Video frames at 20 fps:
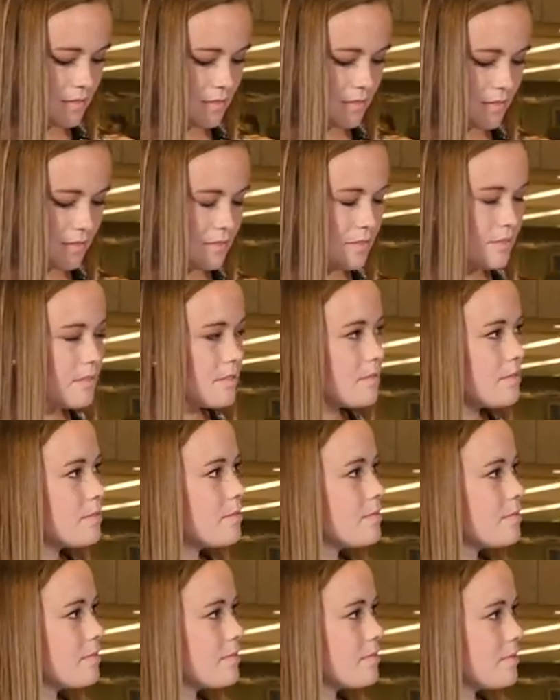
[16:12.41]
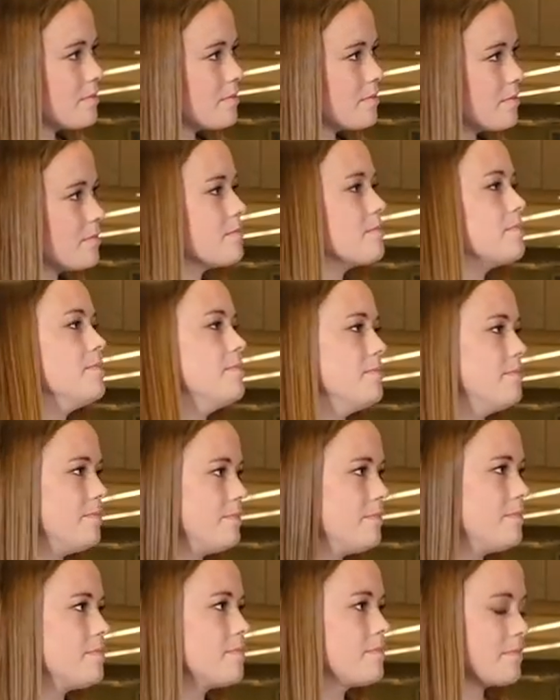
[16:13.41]

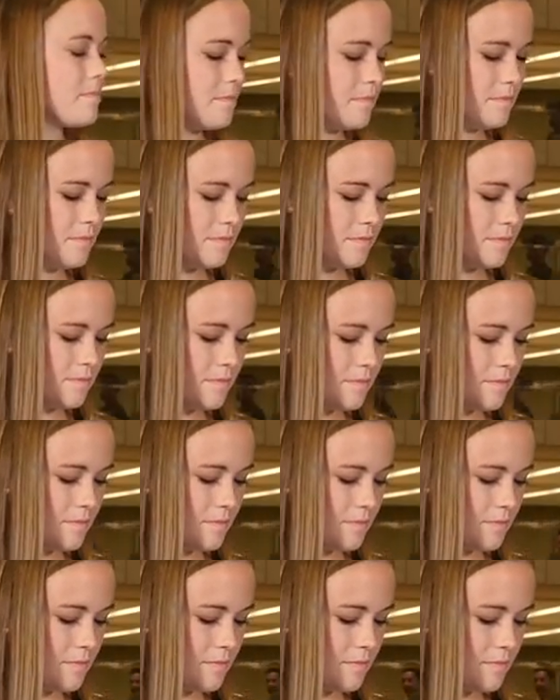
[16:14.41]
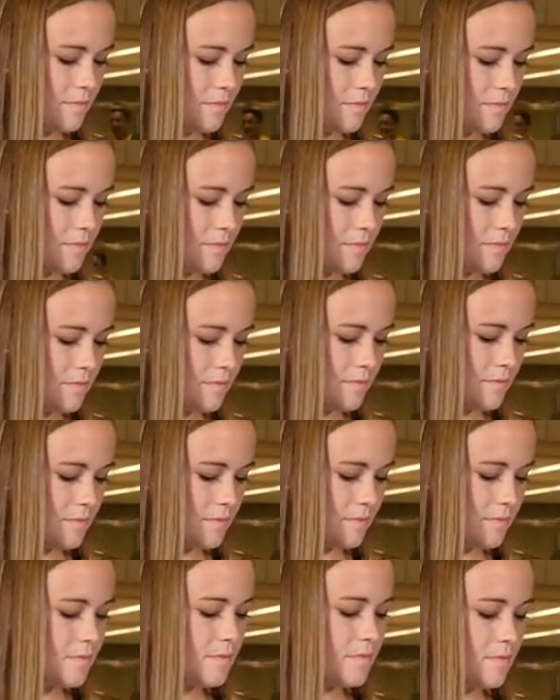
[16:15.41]

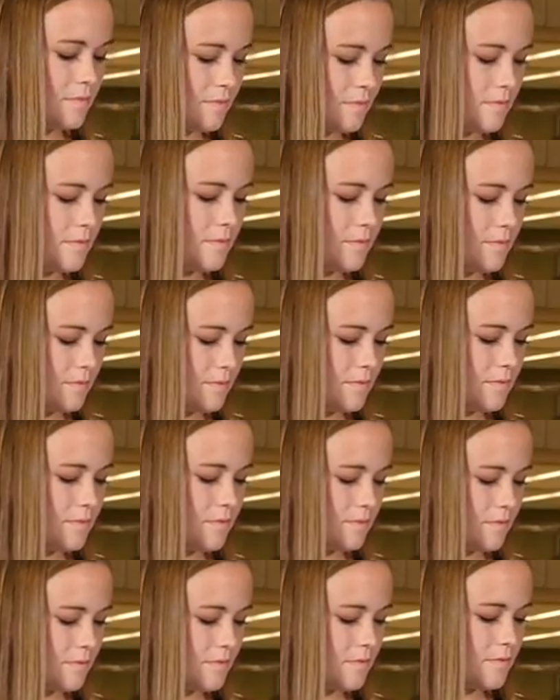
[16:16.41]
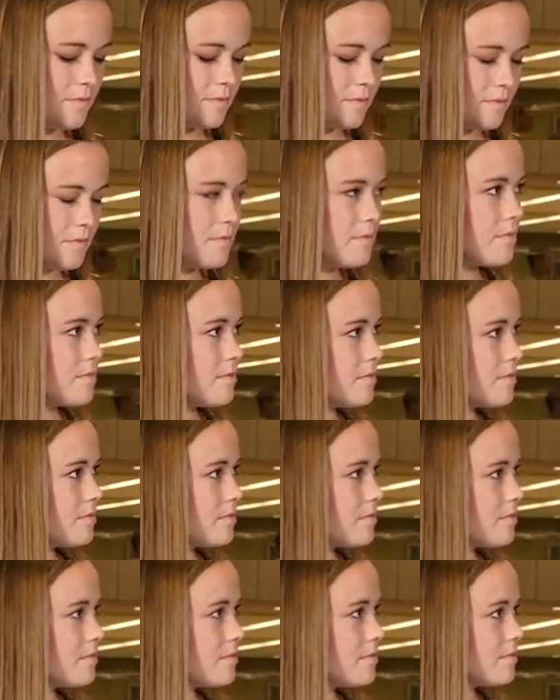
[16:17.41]

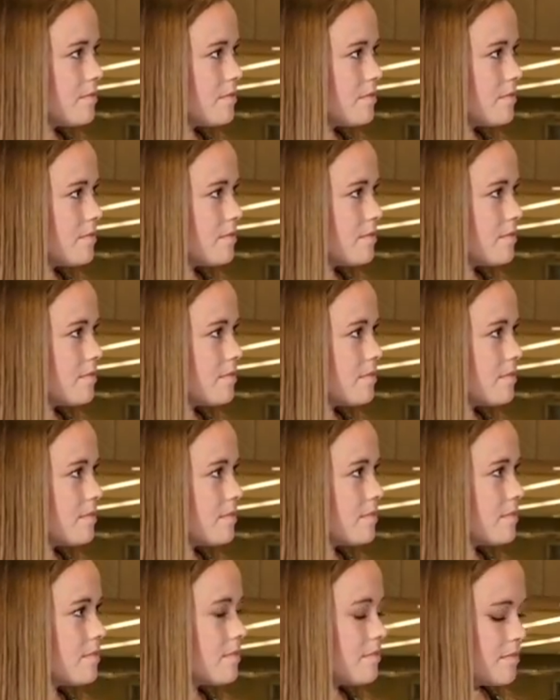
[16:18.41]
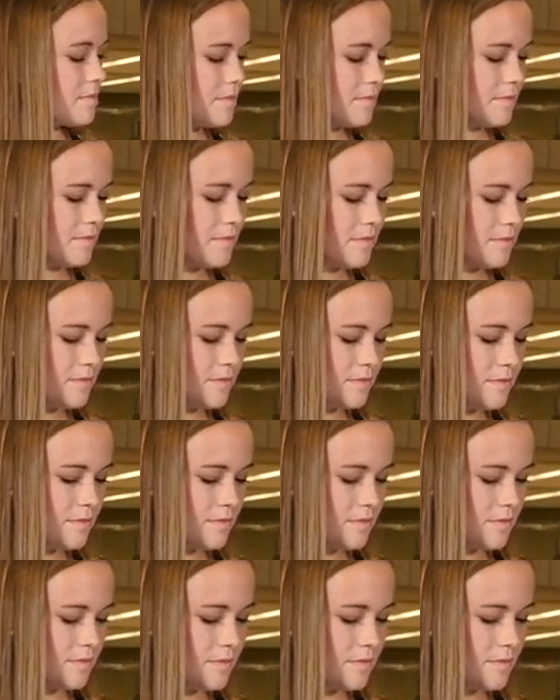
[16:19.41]
[no speech]